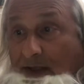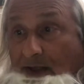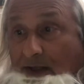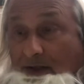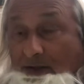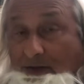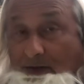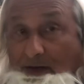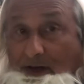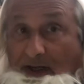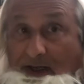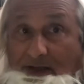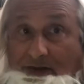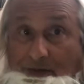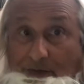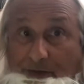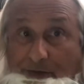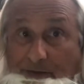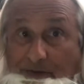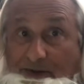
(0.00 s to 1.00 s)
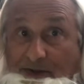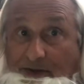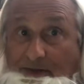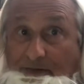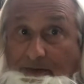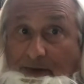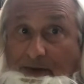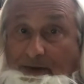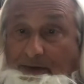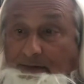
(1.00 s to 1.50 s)
So I thought to myself,
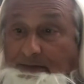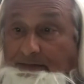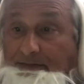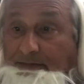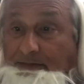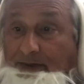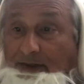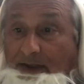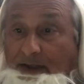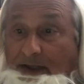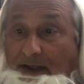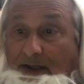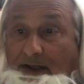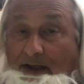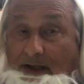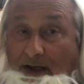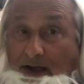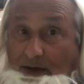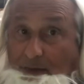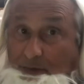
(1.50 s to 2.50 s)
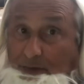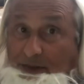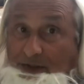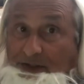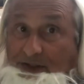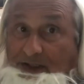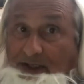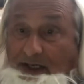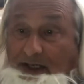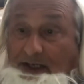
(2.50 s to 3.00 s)
well, I want to
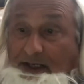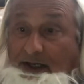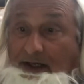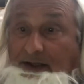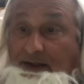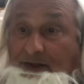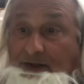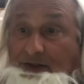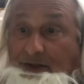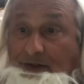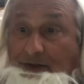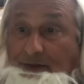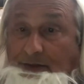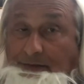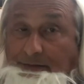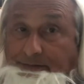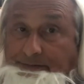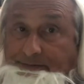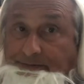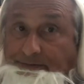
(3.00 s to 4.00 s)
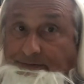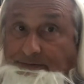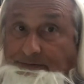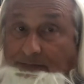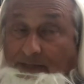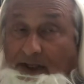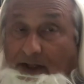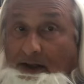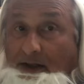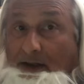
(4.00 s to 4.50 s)
stay young too.
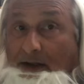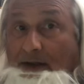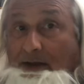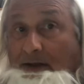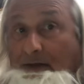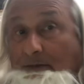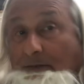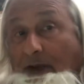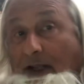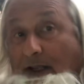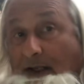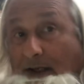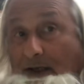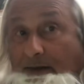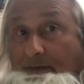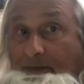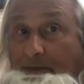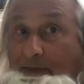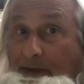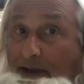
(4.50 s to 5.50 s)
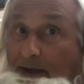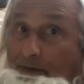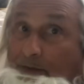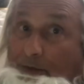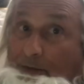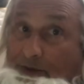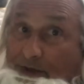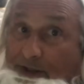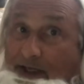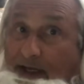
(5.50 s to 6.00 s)
Luckily for me, I'm
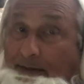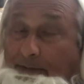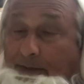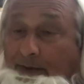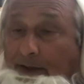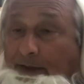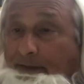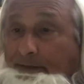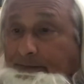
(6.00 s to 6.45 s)
always happy.